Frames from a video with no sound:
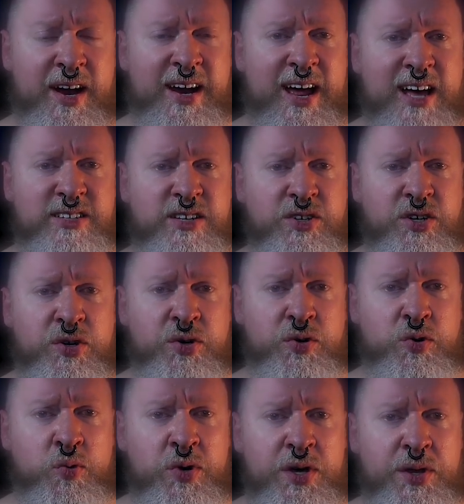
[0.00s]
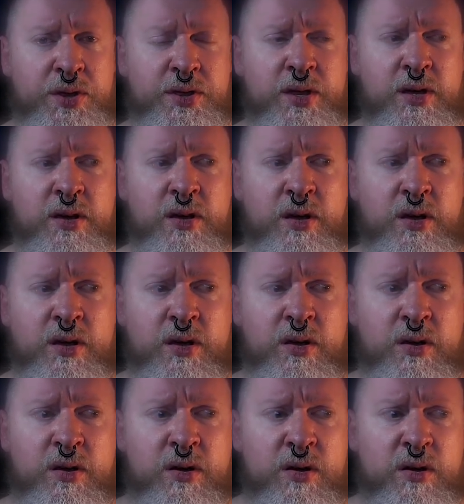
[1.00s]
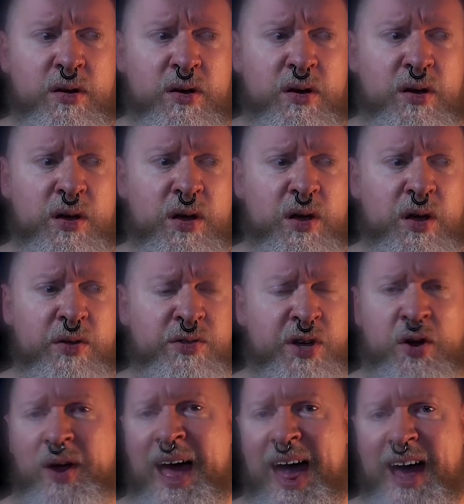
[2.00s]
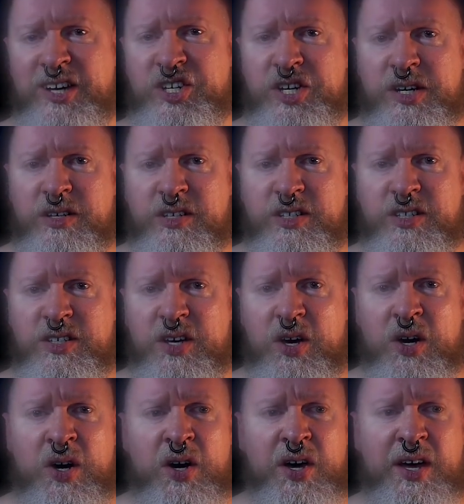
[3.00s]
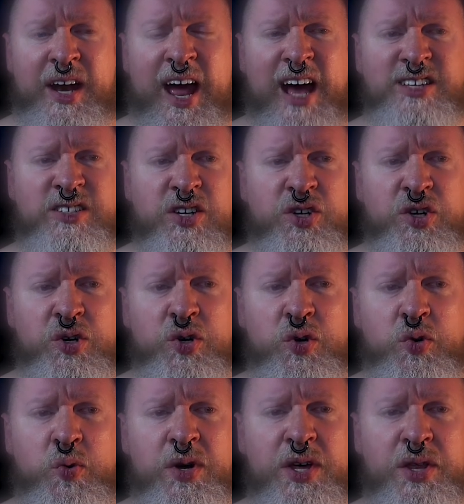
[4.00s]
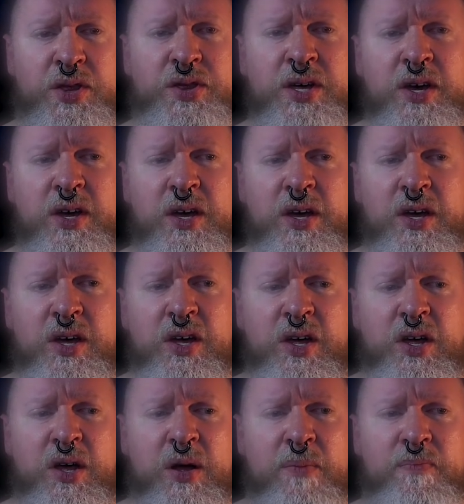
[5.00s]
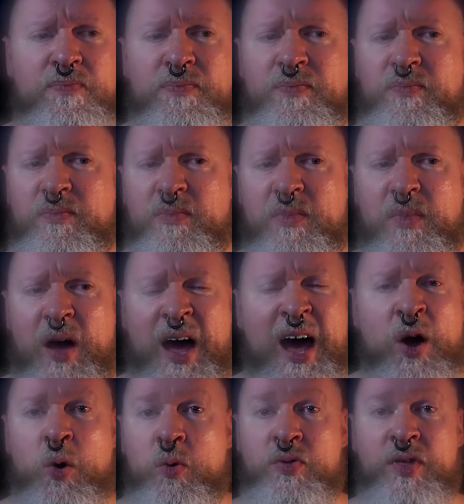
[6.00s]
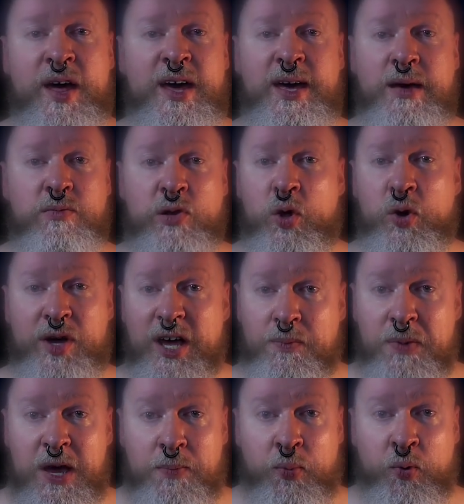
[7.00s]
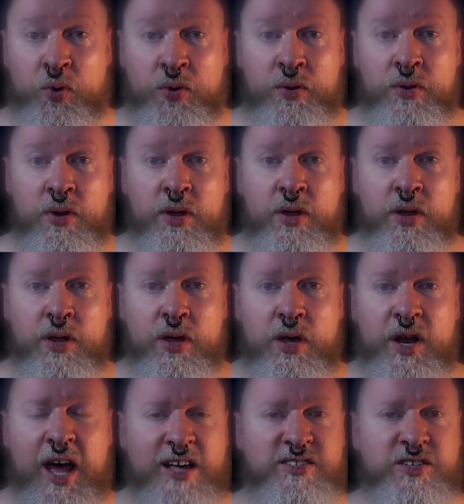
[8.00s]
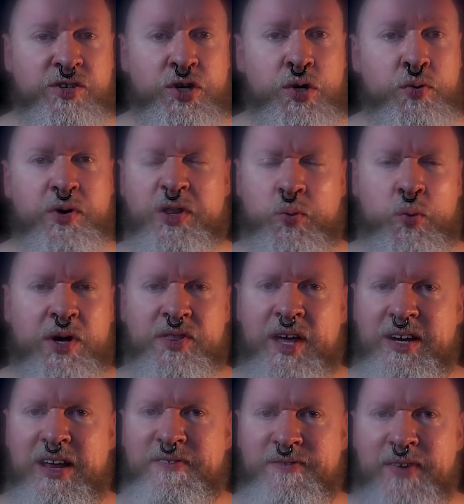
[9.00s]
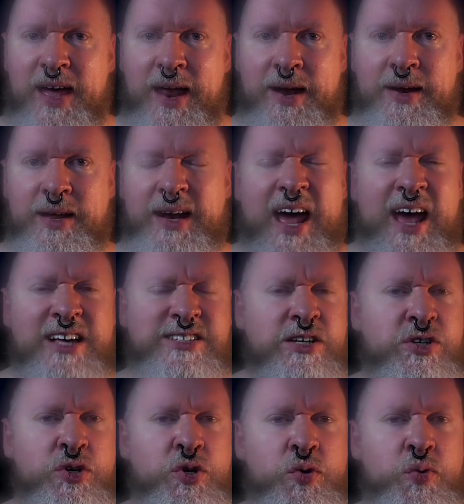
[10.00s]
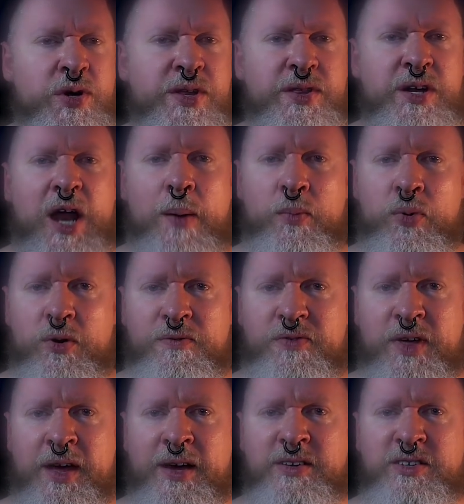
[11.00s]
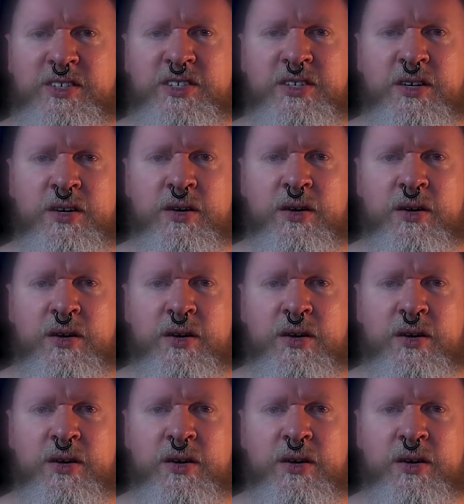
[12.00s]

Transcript: It has to do with their actions. Uh, it has to do with how they look at people. It has to do with what they defend. It has to do with a number of things.